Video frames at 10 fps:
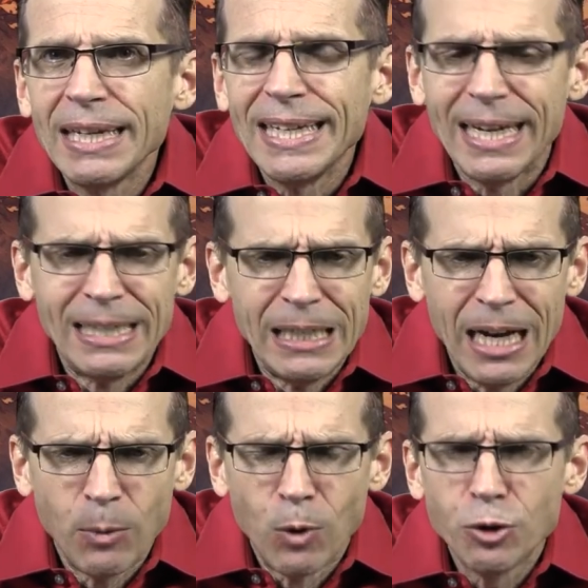I
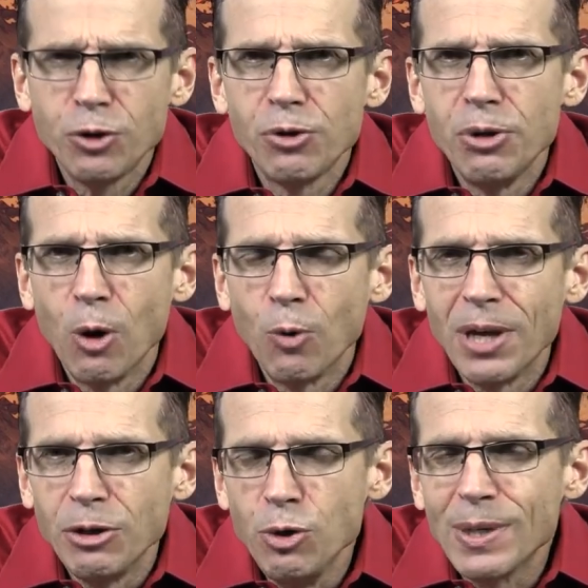want you to know
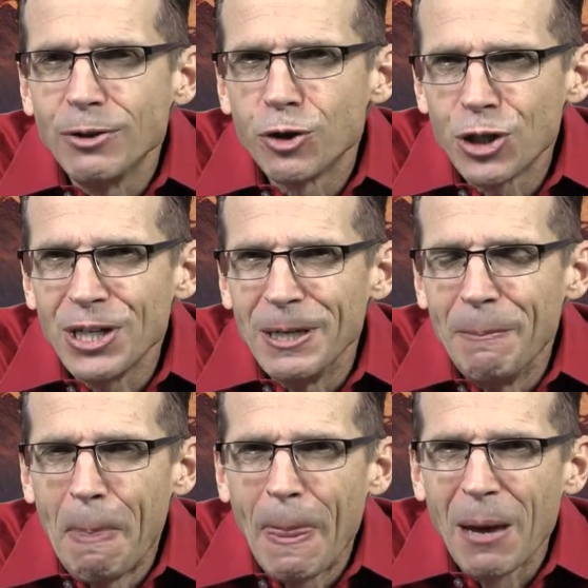that you can see
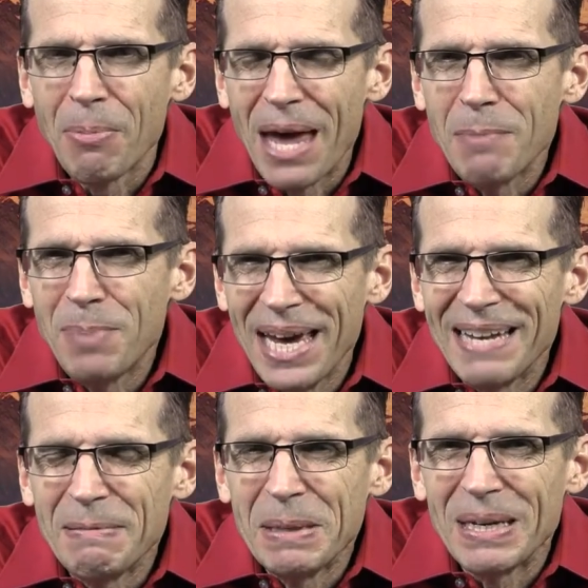that
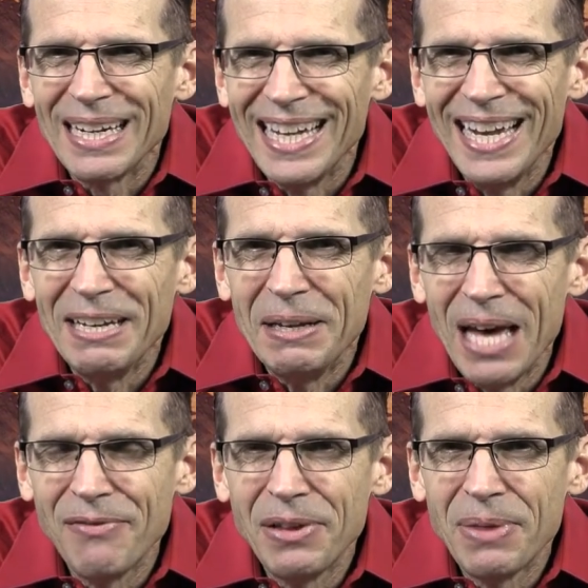pet again in
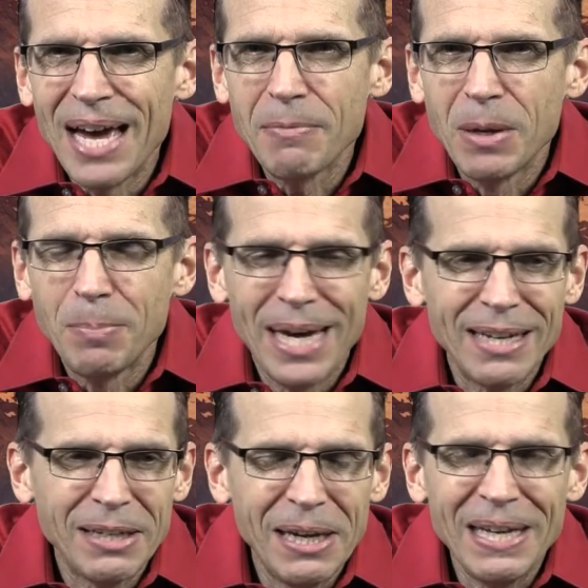heaven, that pet,
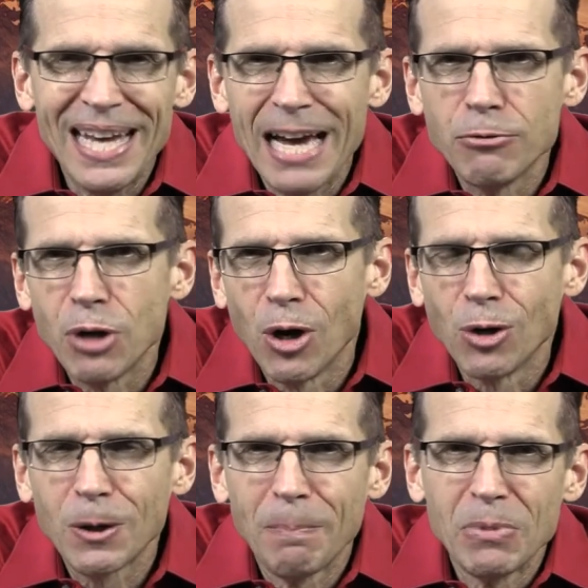kitty, cat,
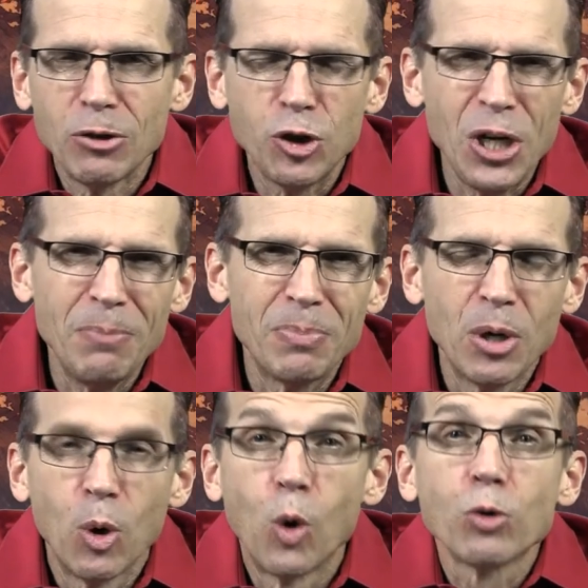dog, sheep,
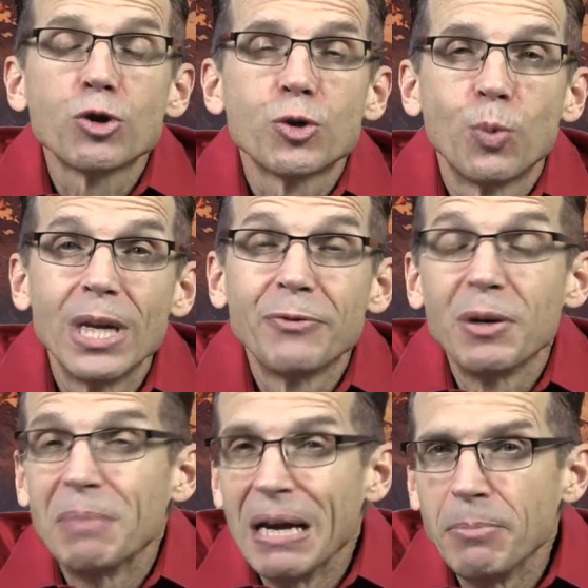horse, whatever it
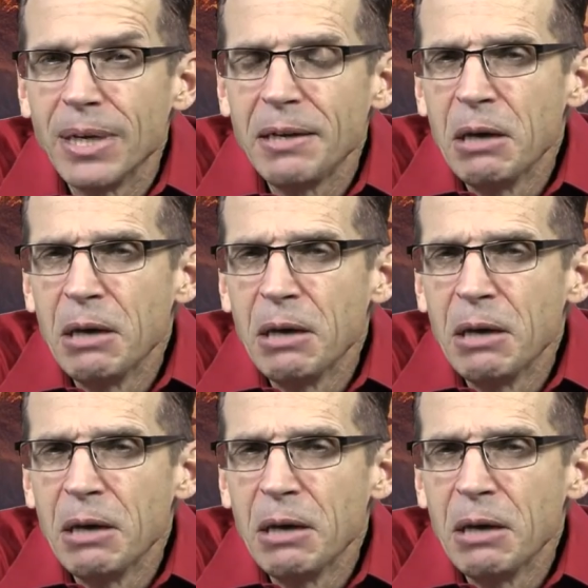might be,